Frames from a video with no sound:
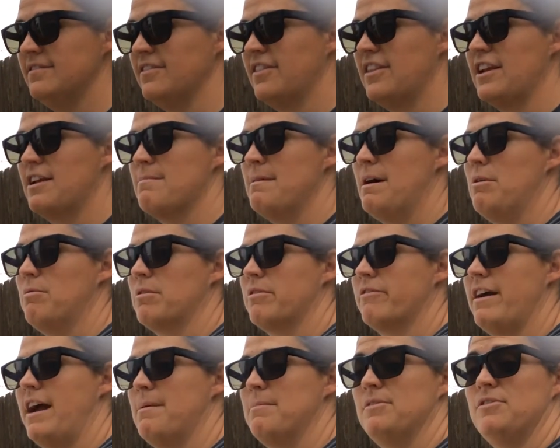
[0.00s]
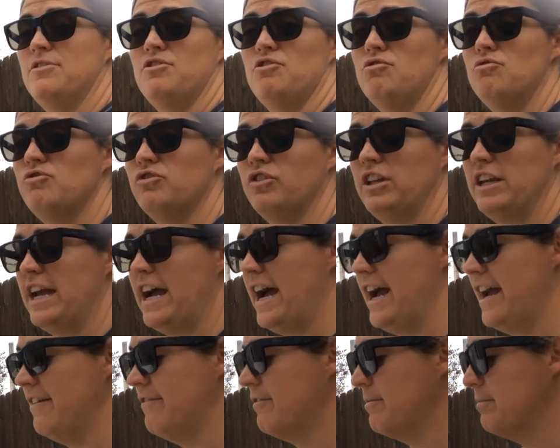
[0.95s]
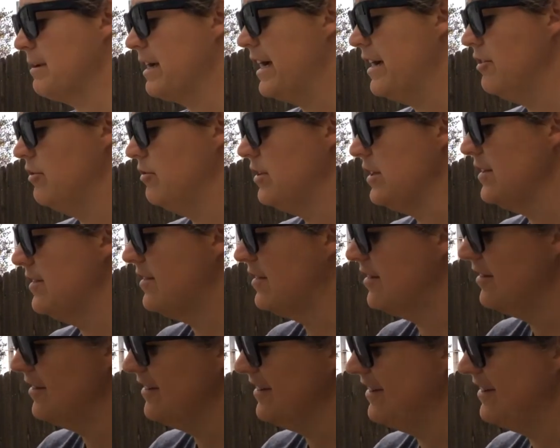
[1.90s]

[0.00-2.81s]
Think about where rabbits usually hide from coyotes.